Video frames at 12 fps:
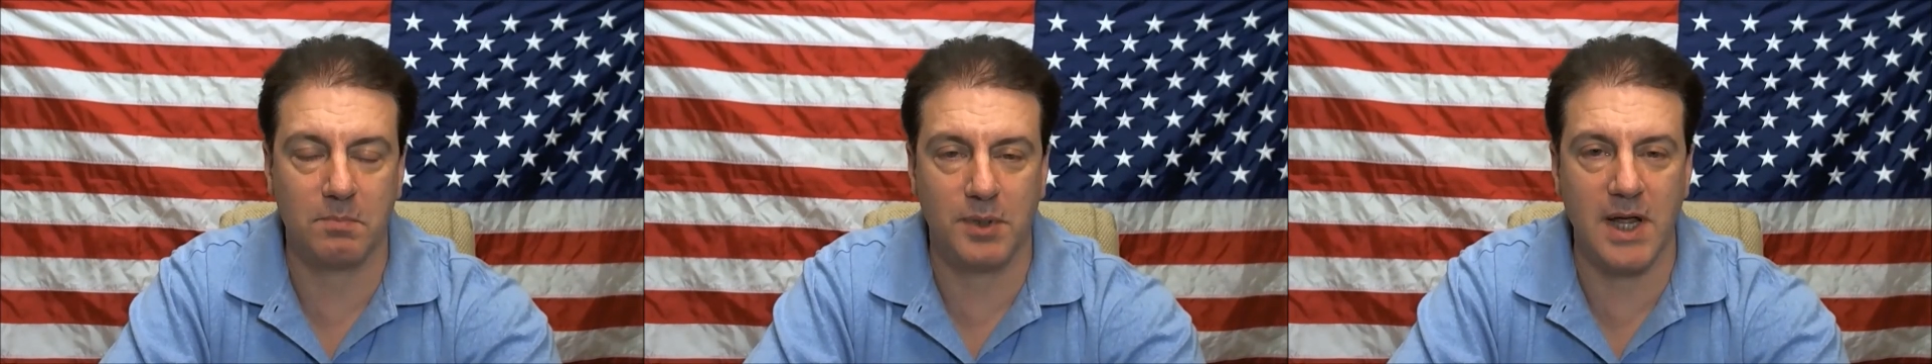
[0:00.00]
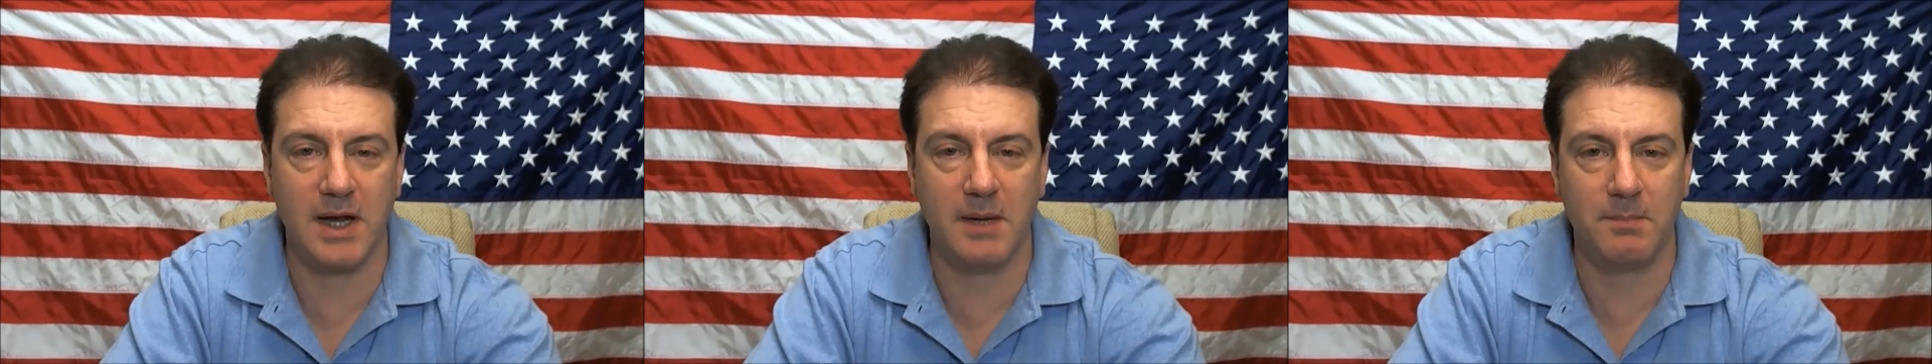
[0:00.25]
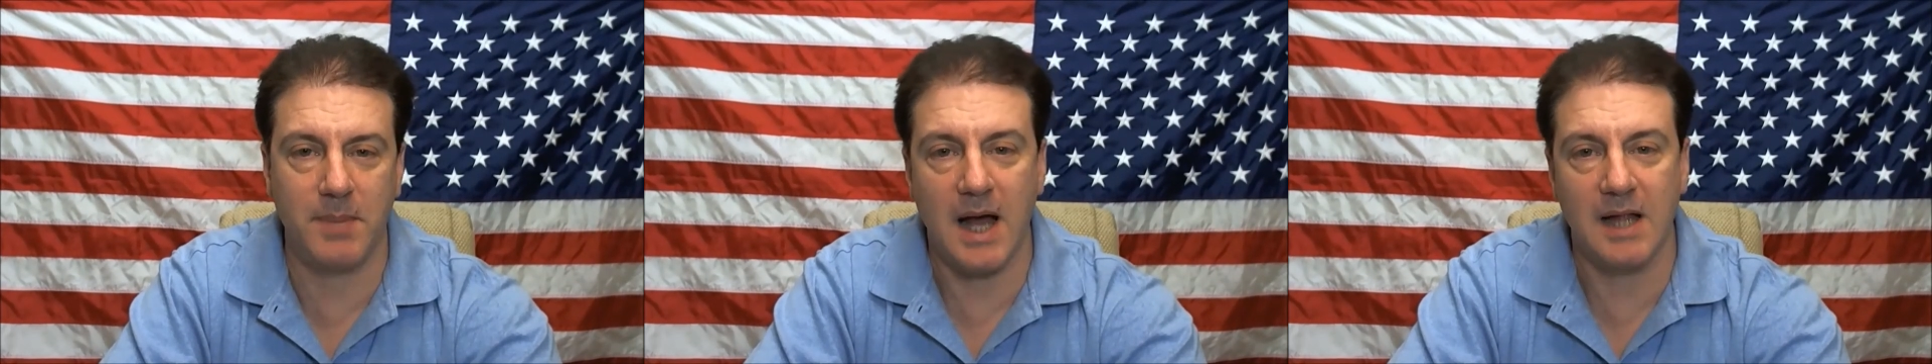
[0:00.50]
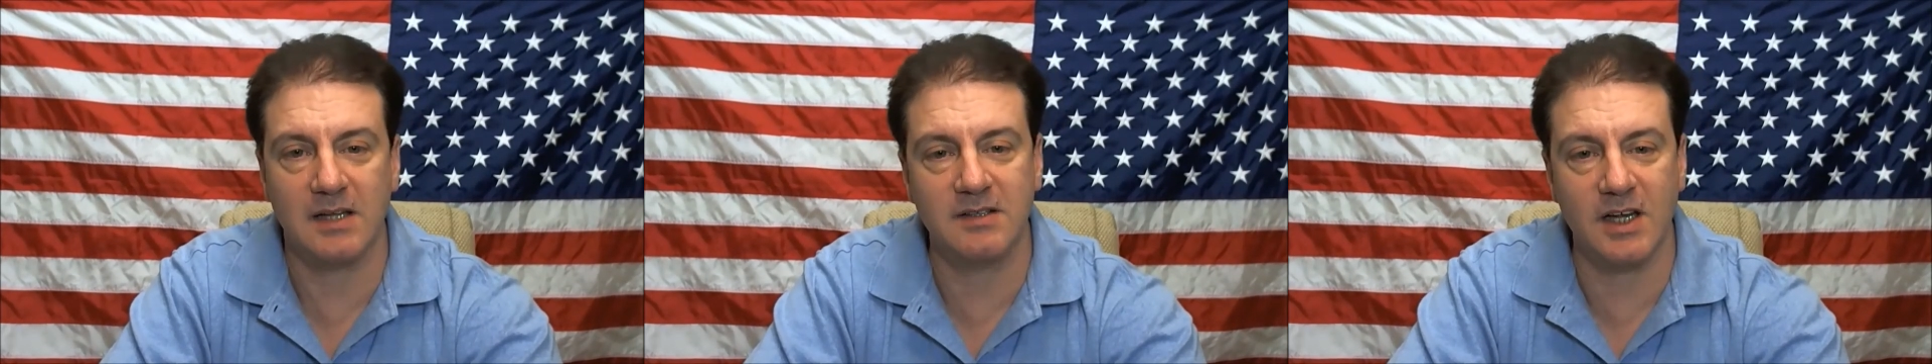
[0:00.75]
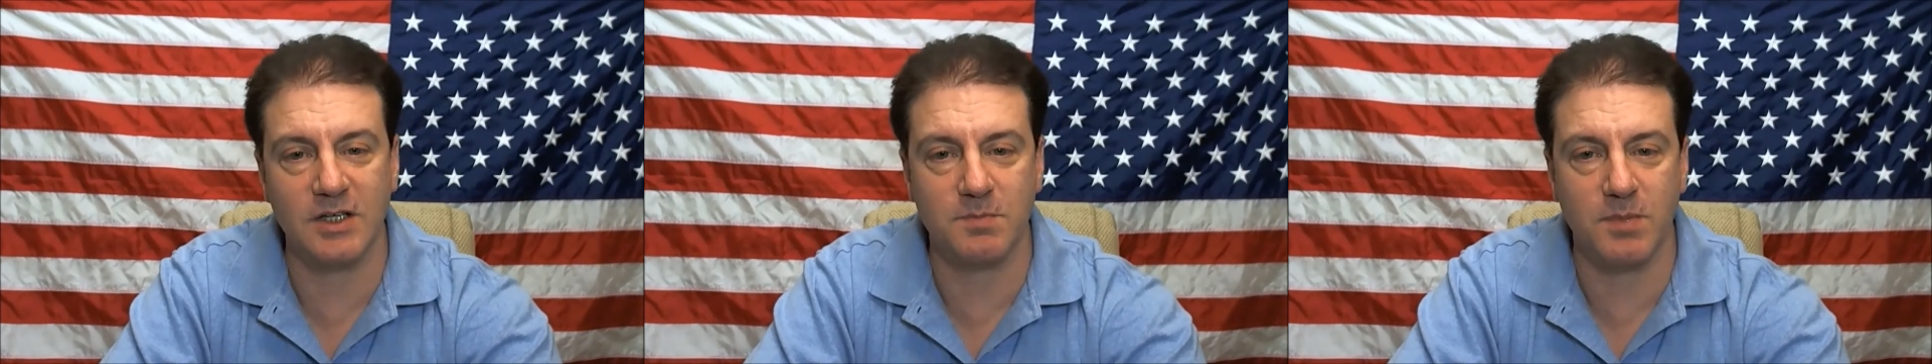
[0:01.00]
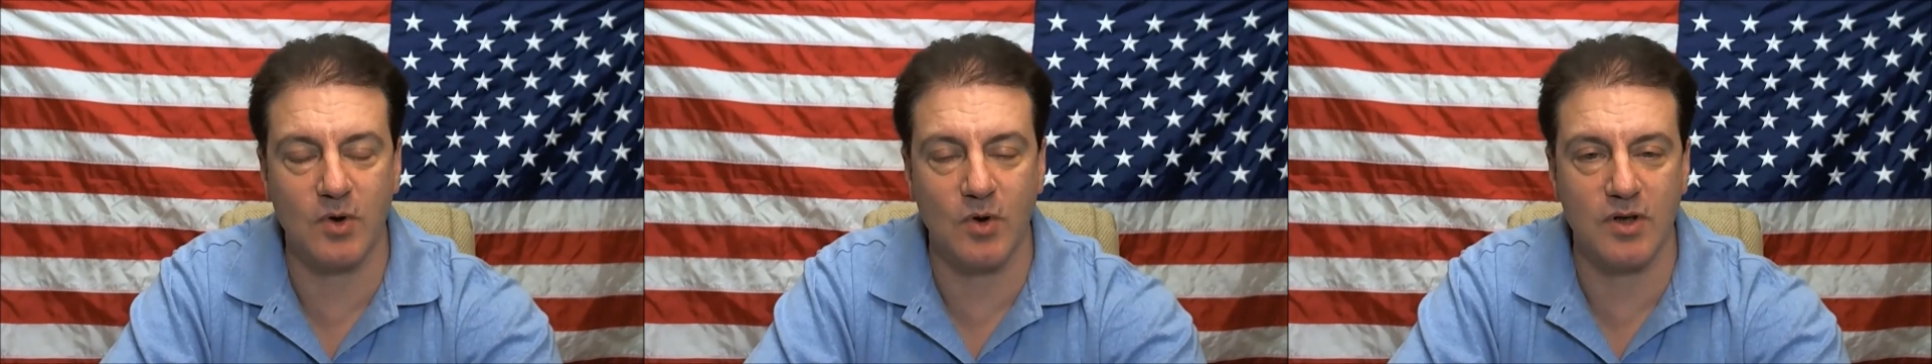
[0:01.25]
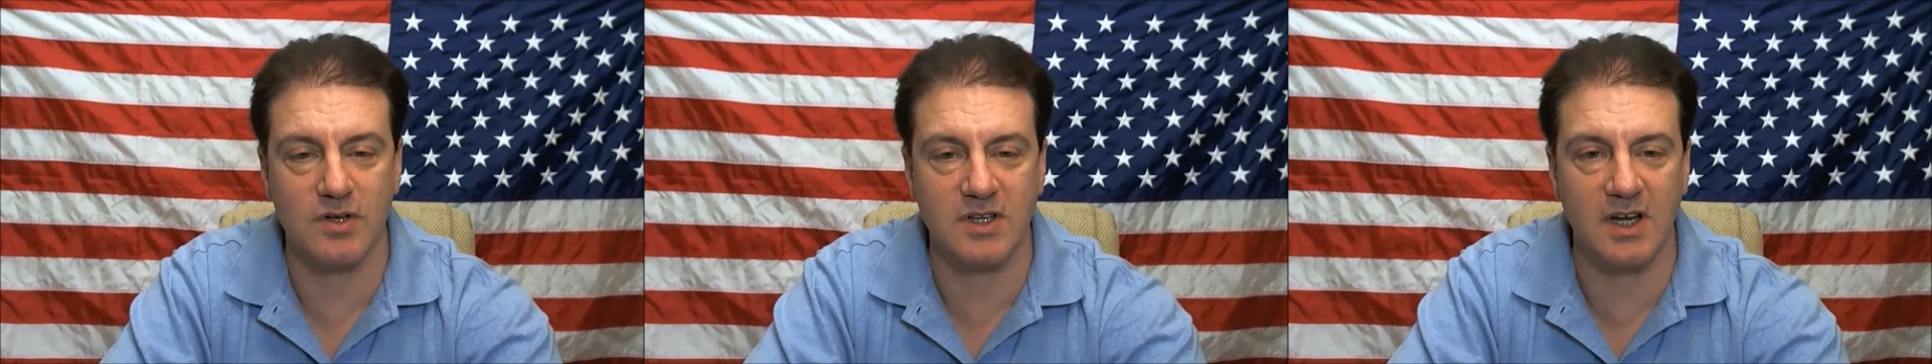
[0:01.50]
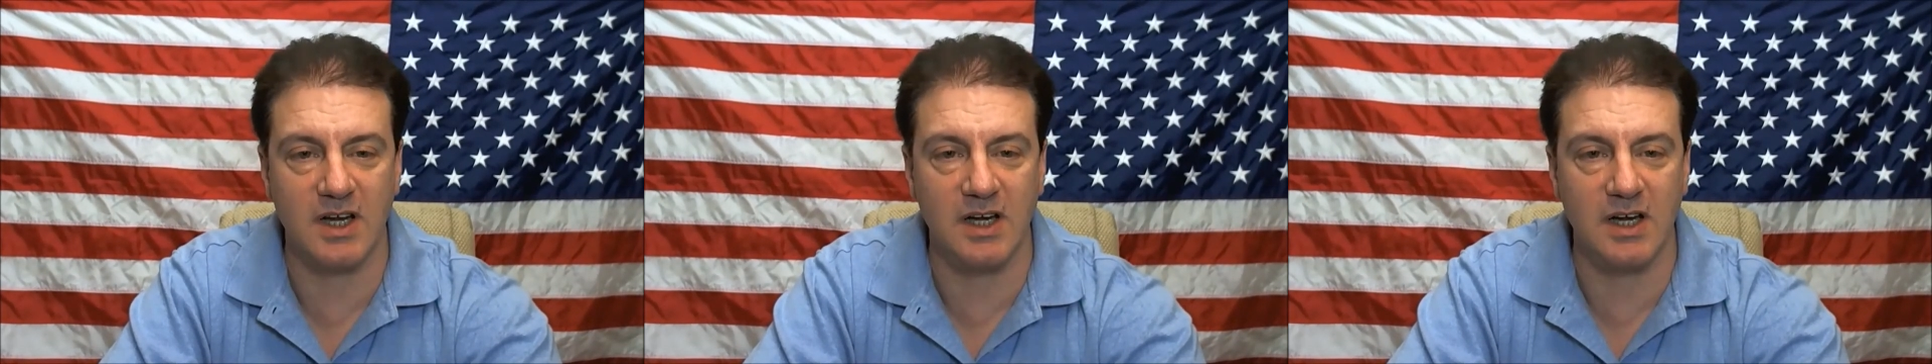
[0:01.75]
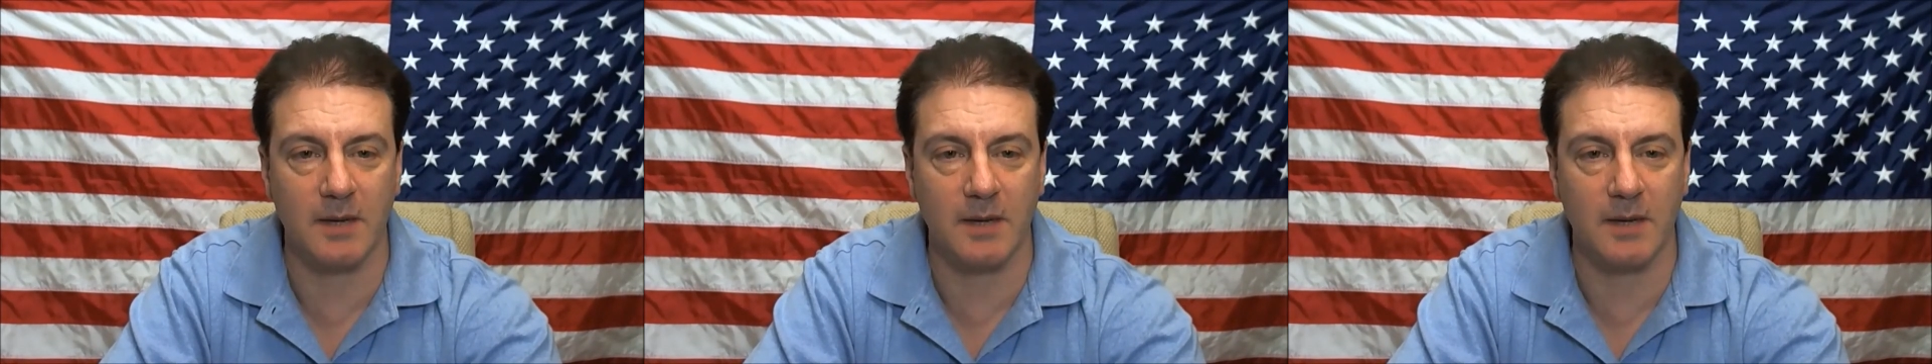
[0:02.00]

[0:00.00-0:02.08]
playing politics because of the